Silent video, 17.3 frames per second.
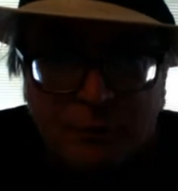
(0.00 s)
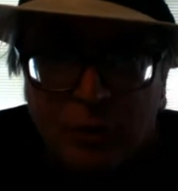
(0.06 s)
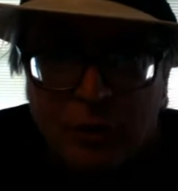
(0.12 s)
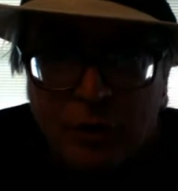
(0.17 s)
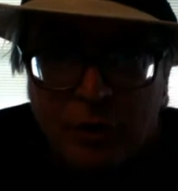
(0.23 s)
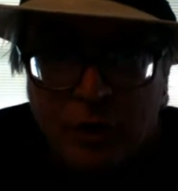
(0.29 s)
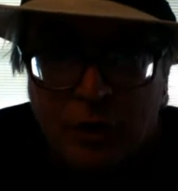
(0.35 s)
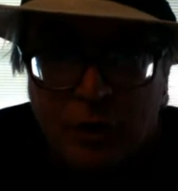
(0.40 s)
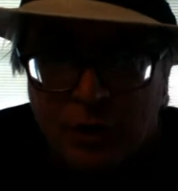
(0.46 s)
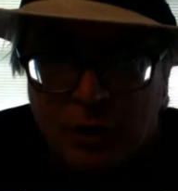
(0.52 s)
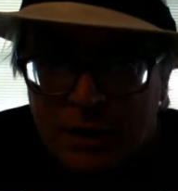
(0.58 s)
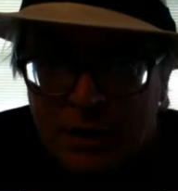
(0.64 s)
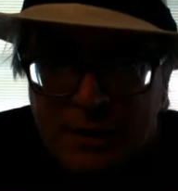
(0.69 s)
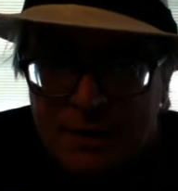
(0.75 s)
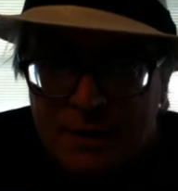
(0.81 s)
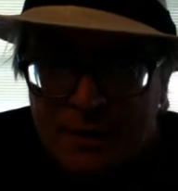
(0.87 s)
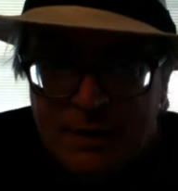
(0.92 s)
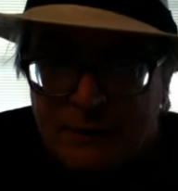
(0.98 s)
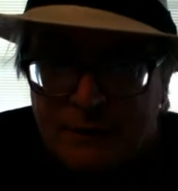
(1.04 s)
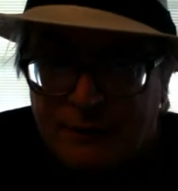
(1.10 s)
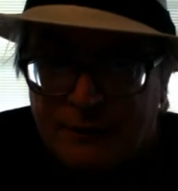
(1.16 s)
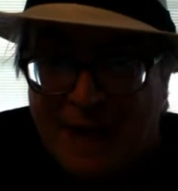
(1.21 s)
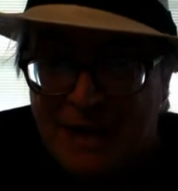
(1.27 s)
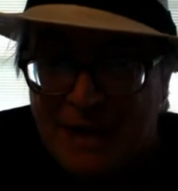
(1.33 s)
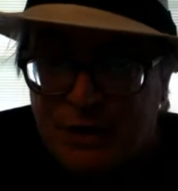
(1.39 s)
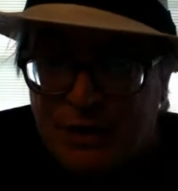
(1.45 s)
for your
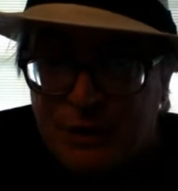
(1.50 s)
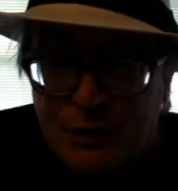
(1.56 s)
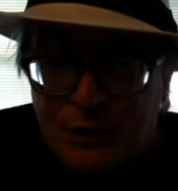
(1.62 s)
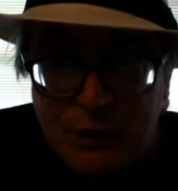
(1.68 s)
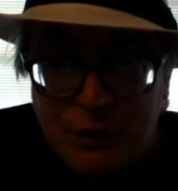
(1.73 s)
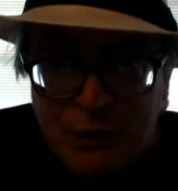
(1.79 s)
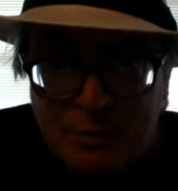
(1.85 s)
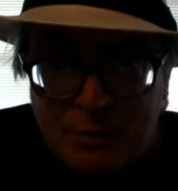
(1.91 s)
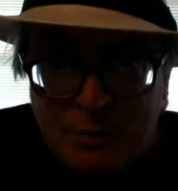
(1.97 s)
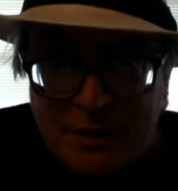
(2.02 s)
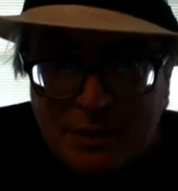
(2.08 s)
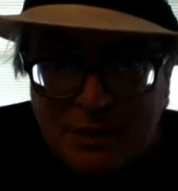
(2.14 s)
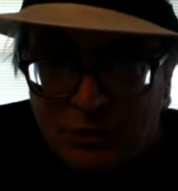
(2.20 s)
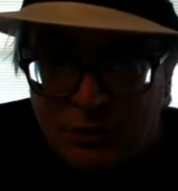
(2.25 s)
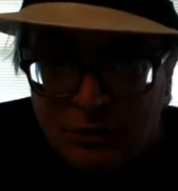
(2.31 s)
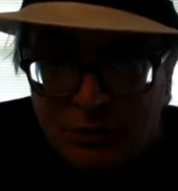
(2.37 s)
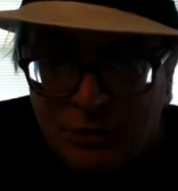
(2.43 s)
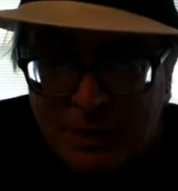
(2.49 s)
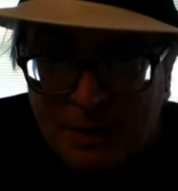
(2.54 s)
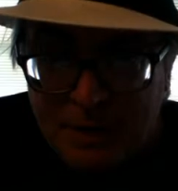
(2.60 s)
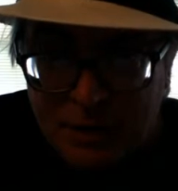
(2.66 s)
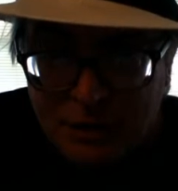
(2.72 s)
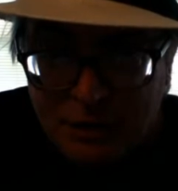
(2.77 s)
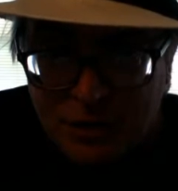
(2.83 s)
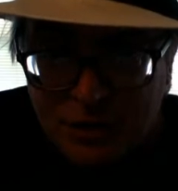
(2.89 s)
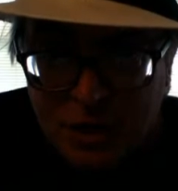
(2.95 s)
fast food meal to
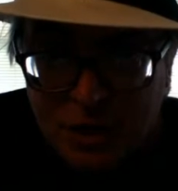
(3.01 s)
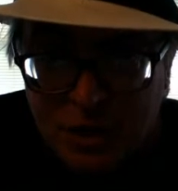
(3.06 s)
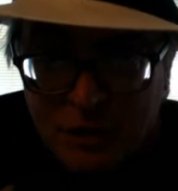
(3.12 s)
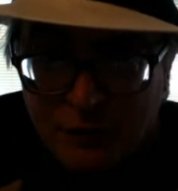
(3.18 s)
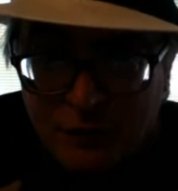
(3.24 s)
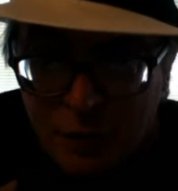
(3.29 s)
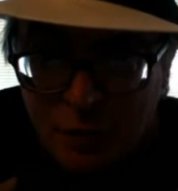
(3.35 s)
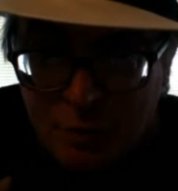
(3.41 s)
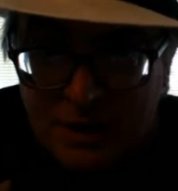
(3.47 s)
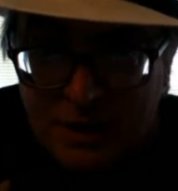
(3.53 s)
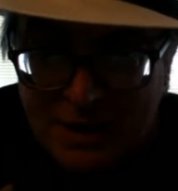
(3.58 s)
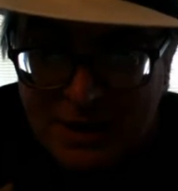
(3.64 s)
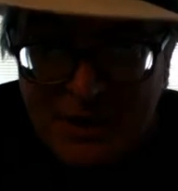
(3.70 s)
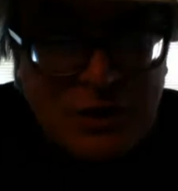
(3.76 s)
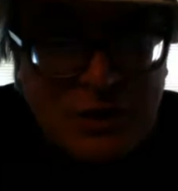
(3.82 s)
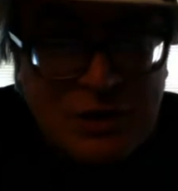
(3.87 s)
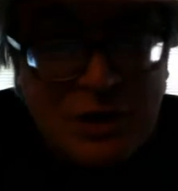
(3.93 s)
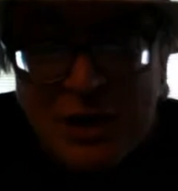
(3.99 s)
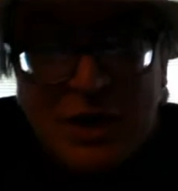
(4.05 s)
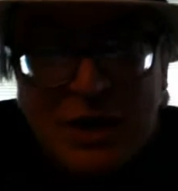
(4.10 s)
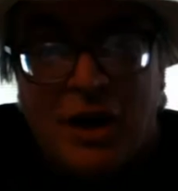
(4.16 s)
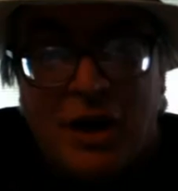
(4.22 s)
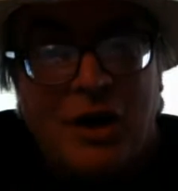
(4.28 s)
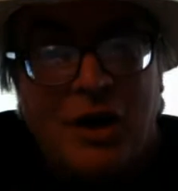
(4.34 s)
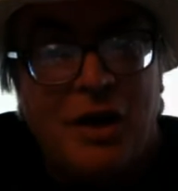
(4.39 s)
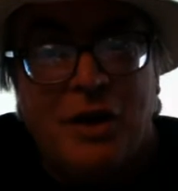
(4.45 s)
make yourself obese.
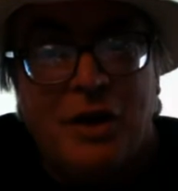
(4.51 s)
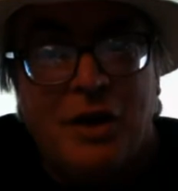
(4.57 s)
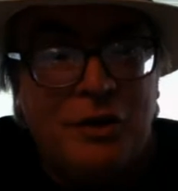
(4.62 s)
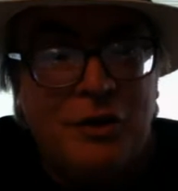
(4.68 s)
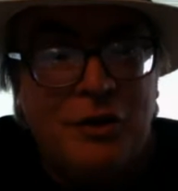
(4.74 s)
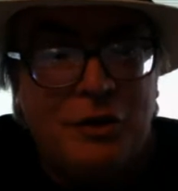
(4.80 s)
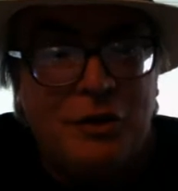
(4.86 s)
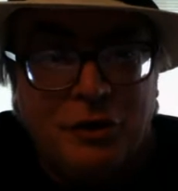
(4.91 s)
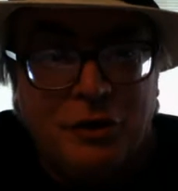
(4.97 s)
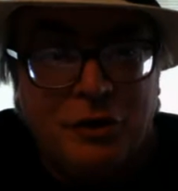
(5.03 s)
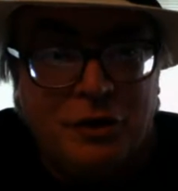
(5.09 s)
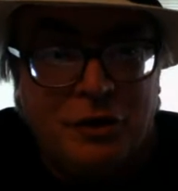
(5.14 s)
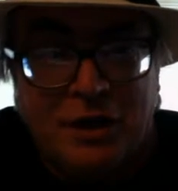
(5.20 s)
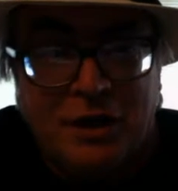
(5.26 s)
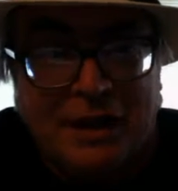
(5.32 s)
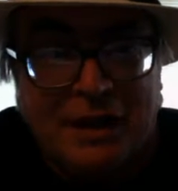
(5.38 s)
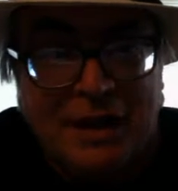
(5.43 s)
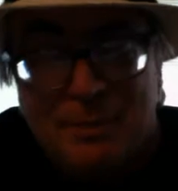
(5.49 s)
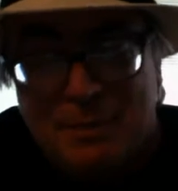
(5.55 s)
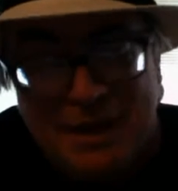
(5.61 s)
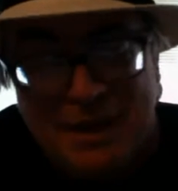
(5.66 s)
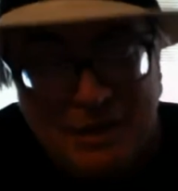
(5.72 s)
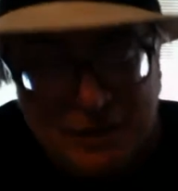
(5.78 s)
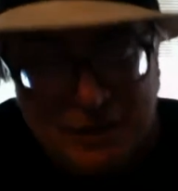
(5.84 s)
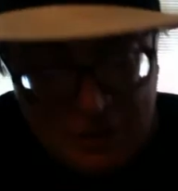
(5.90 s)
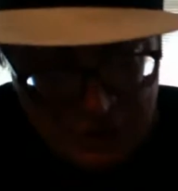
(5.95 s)
Uh, you, are going to get
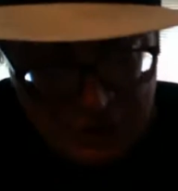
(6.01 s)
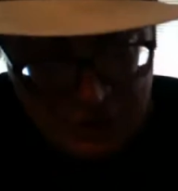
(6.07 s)
pictures